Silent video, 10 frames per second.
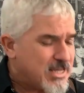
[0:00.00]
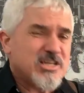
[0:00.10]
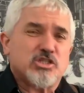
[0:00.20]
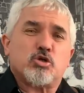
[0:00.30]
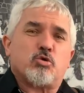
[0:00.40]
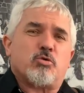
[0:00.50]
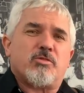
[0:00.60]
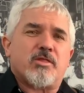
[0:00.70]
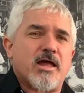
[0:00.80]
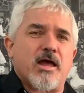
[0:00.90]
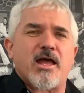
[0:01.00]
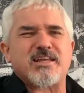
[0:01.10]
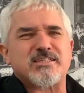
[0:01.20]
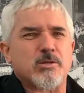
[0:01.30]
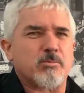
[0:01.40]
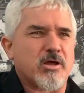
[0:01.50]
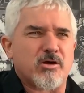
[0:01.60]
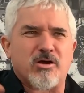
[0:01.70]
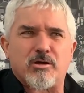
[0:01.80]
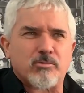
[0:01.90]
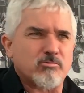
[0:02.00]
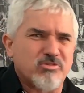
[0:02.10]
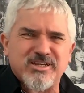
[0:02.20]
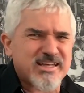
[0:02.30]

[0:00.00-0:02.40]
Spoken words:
So it's really